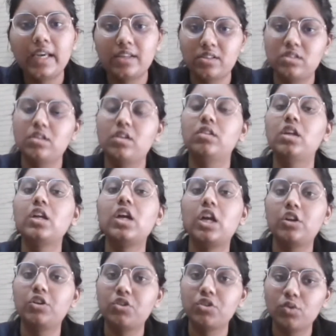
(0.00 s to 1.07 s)
external
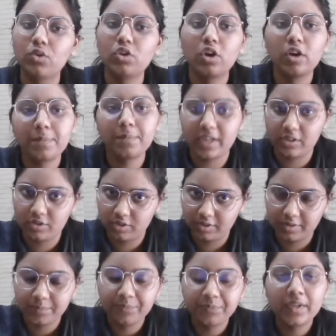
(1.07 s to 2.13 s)
control or pressure.
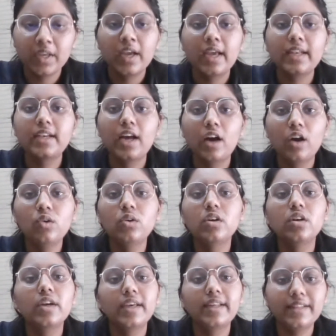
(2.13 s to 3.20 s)

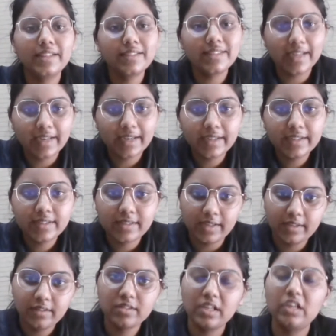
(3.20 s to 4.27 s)
Now, in the second
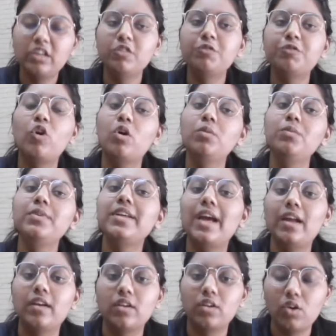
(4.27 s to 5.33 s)
sense, informed
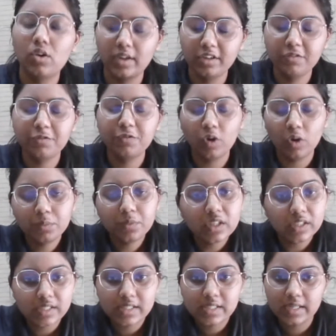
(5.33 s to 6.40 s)

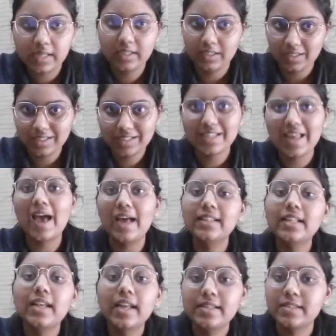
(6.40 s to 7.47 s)
consent is
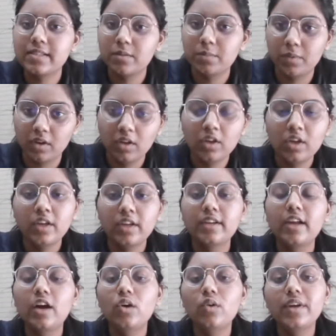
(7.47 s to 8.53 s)
analyzable.
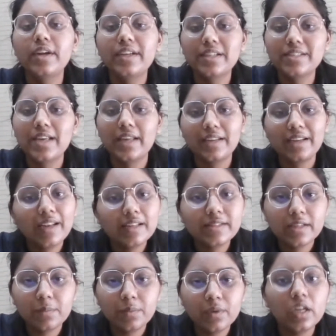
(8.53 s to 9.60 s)
Now, it is
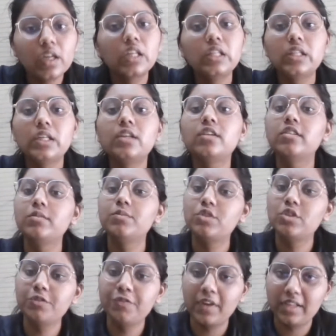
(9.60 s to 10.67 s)
analyzable in the terms
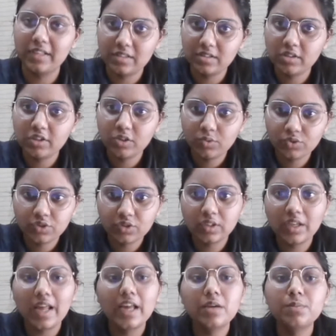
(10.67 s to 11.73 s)
of
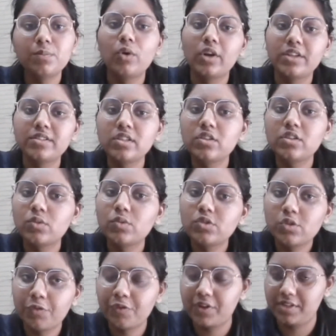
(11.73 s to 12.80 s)
institutional and policy rules
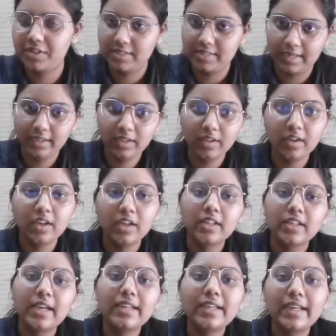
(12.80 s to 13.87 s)
of consent
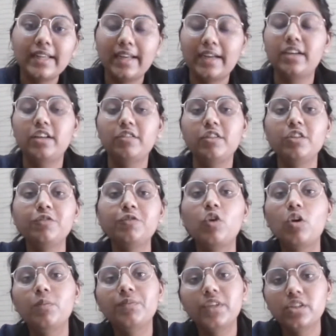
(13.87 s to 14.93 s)
that collectively
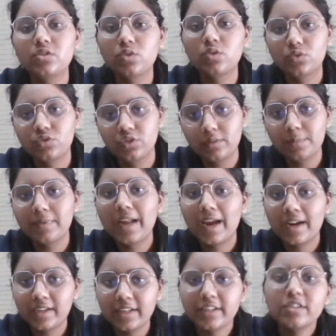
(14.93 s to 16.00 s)
form the social
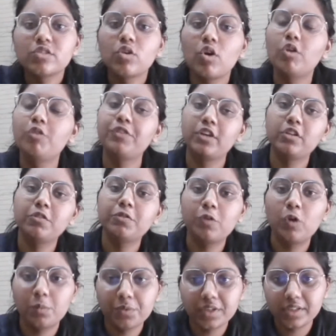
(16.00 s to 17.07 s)
practice of
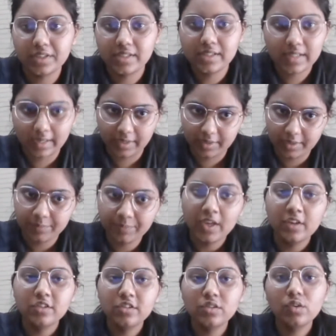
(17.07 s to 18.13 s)
informed consent.
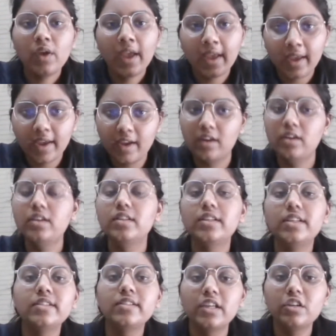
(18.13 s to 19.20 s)
So, here,
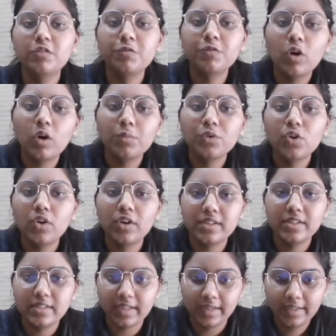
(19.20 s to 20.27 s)
this informed
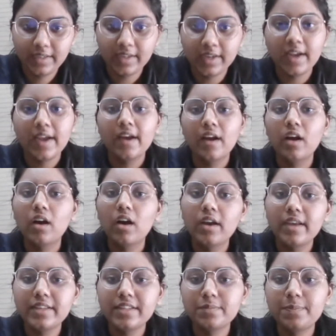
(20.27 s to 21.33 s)
consent
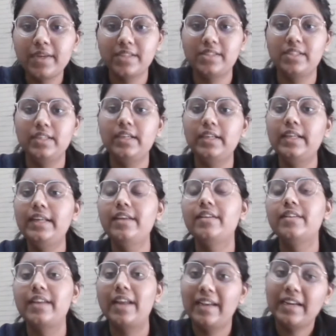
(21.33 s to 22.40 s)
is basically
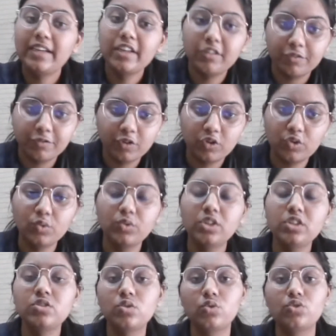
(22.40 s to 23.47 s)
relative to the
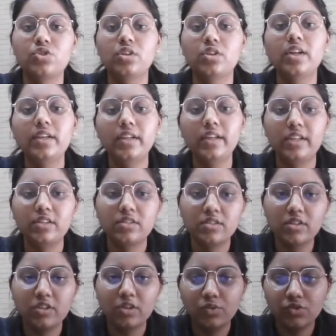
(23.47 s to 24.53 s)
social and
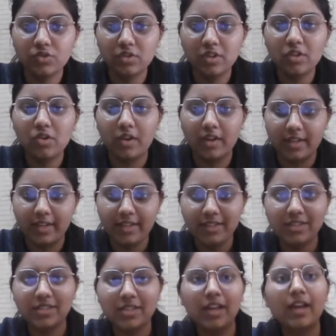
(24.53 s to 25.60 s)
institutional context